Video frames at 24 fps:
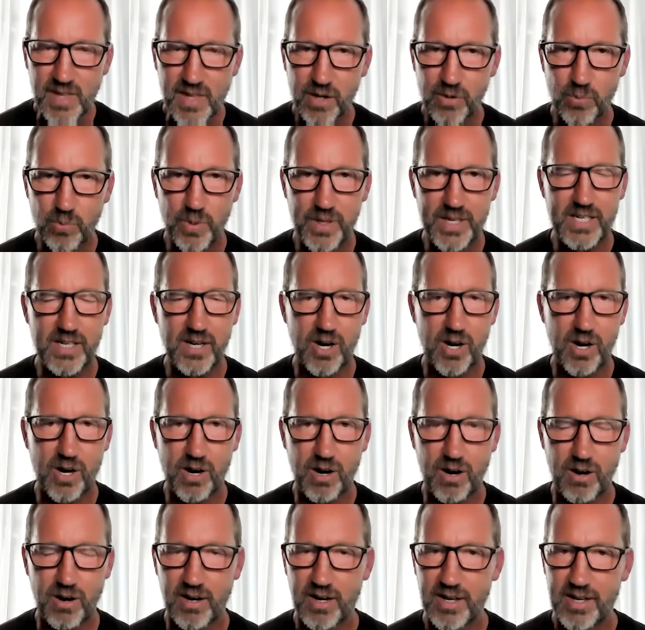we
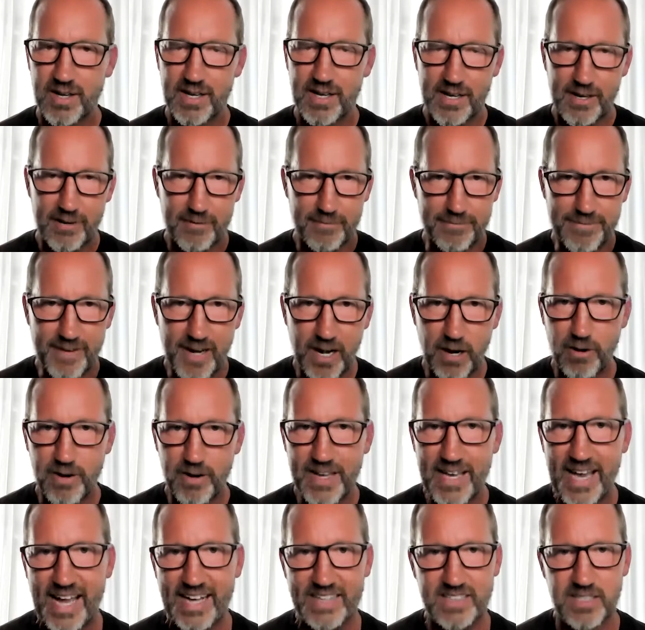are
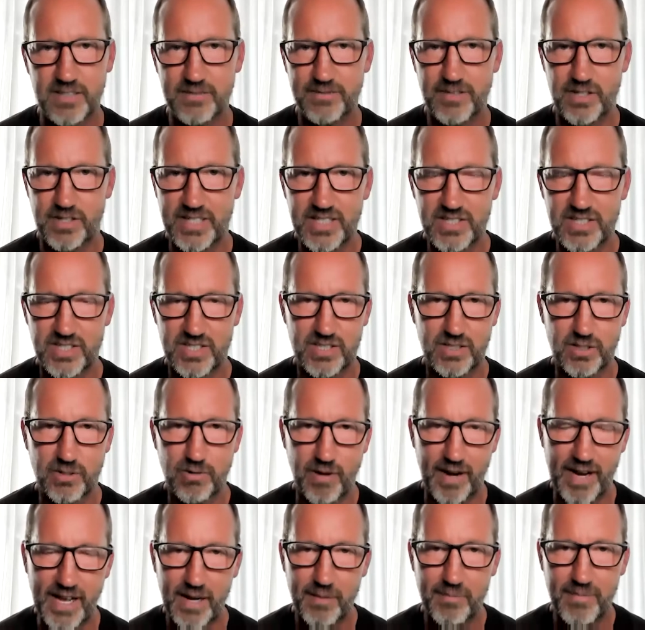very active on
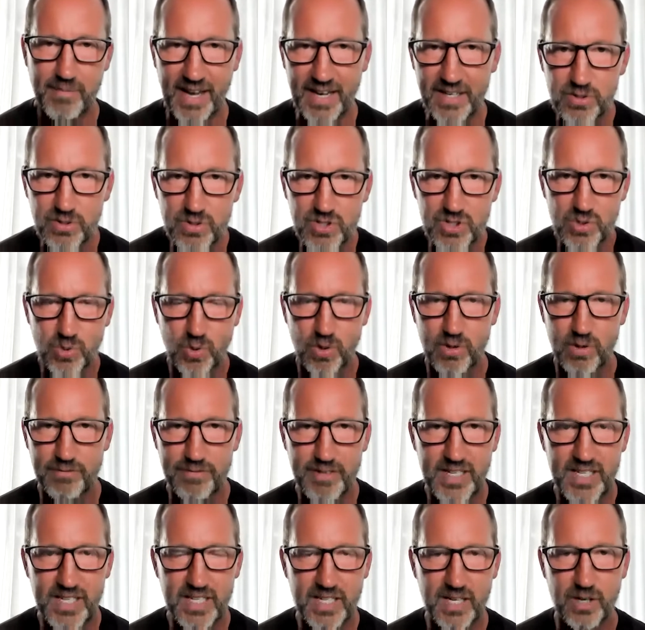Instagram. I do short
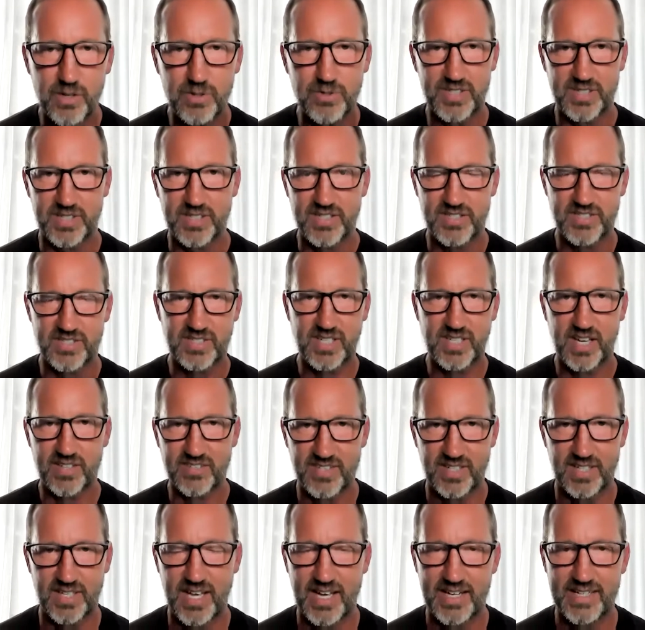videos and discuss
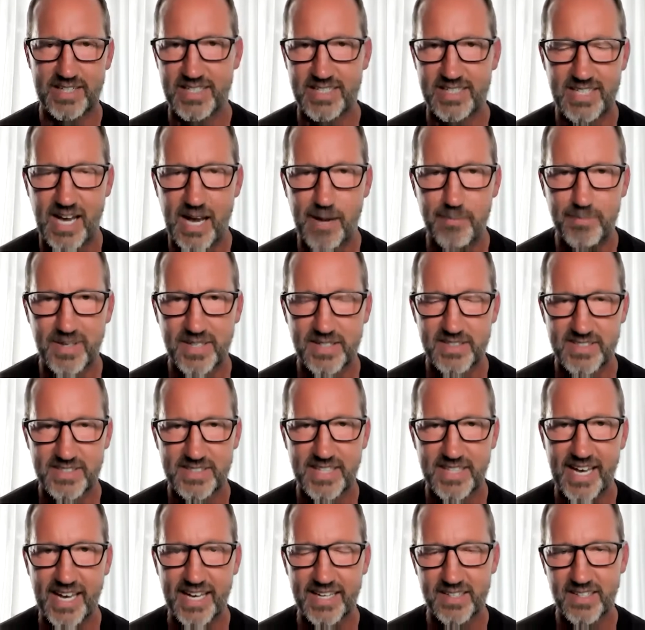a lot of the topics
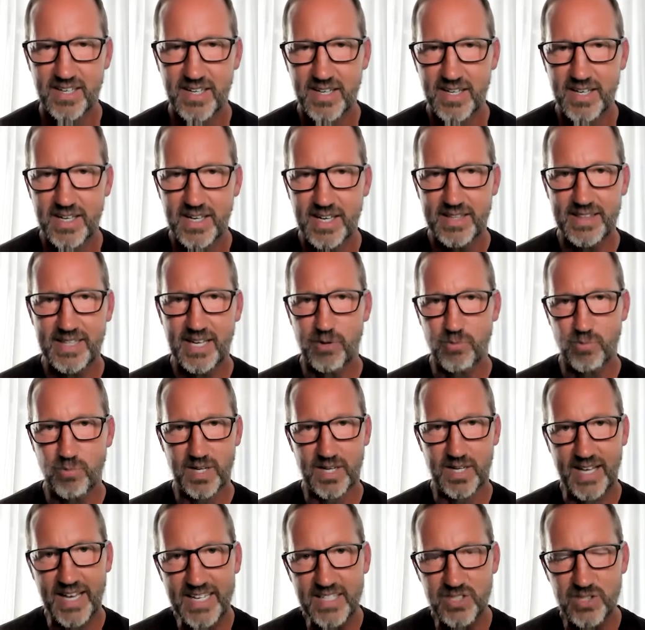that that
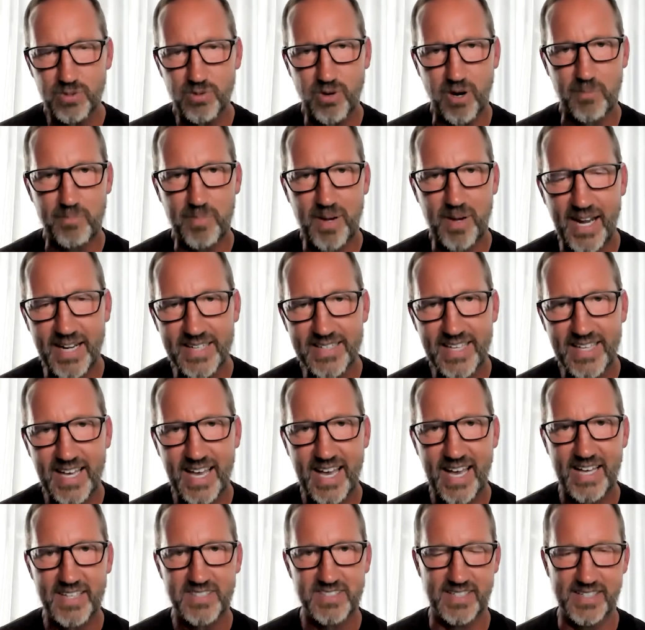relate to our
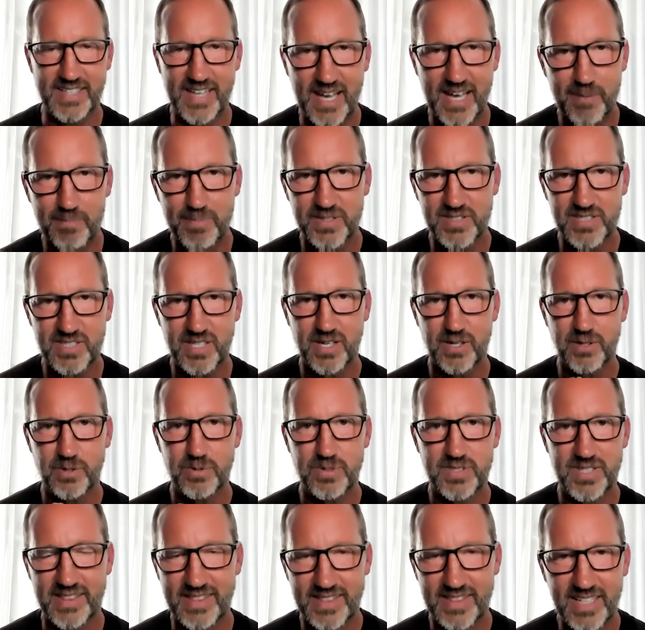podcast and
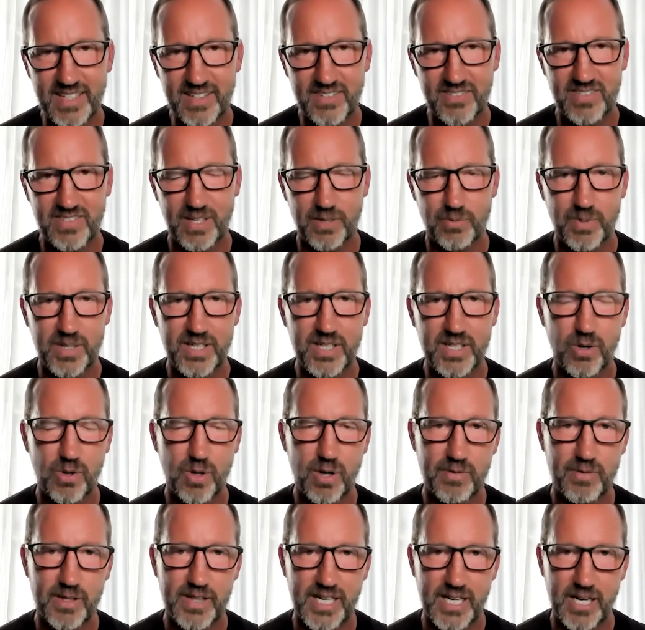episodes and things that we go
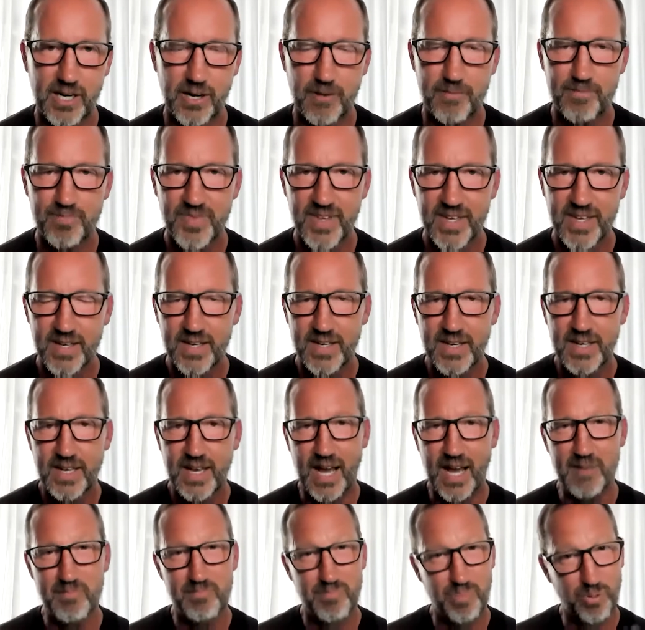over there.
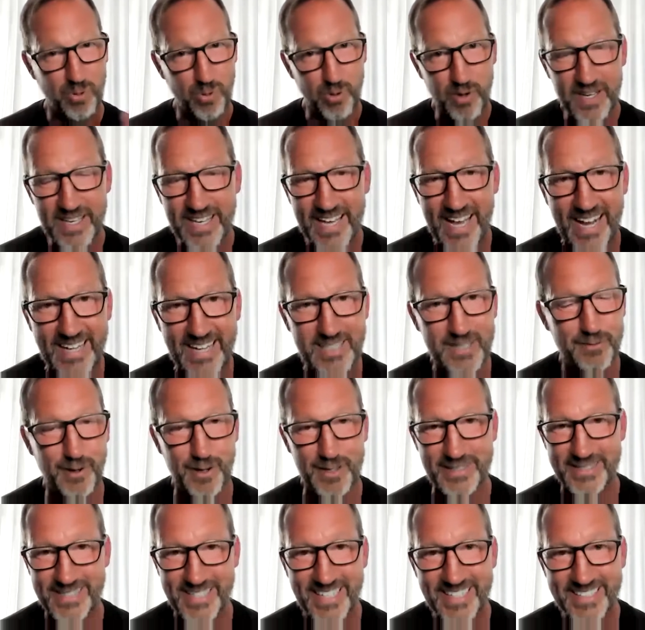I'm pretty active
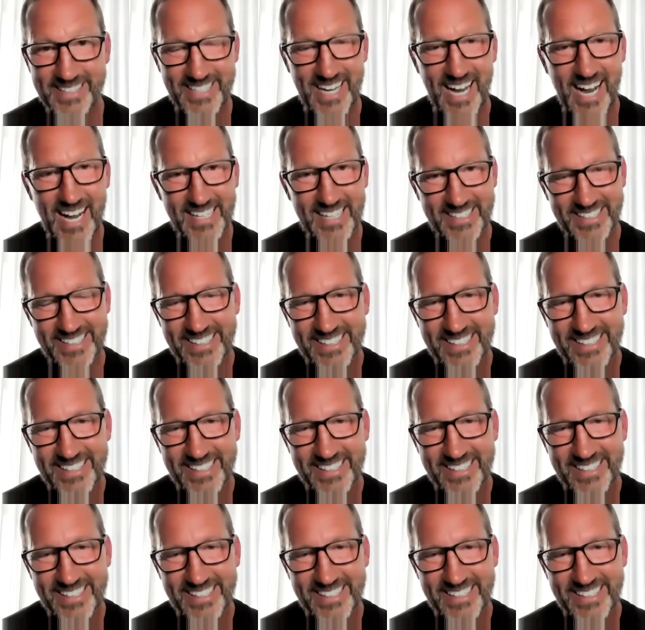on TikTok